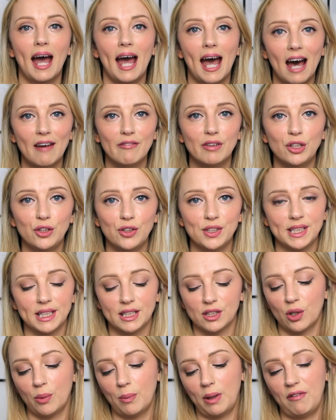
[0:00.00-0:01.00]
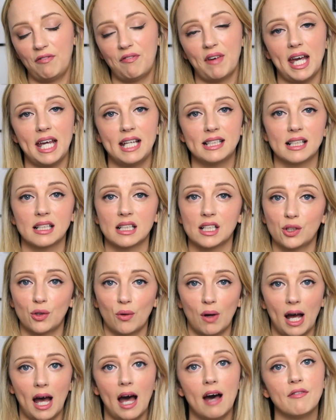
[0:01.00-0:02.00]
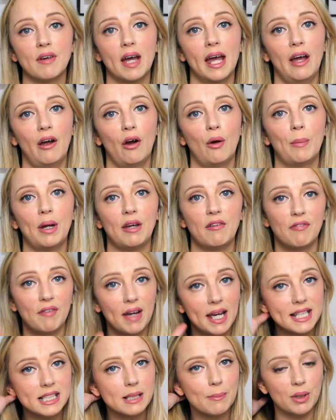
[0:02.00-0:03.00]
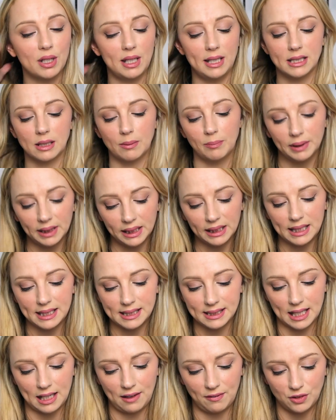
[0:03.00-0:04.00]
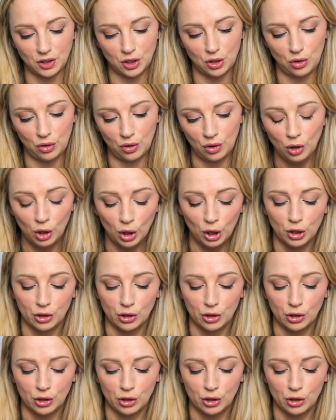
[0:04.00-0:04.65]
I haven't used this on my face as I don't have hair on my face, but it's completely safe too.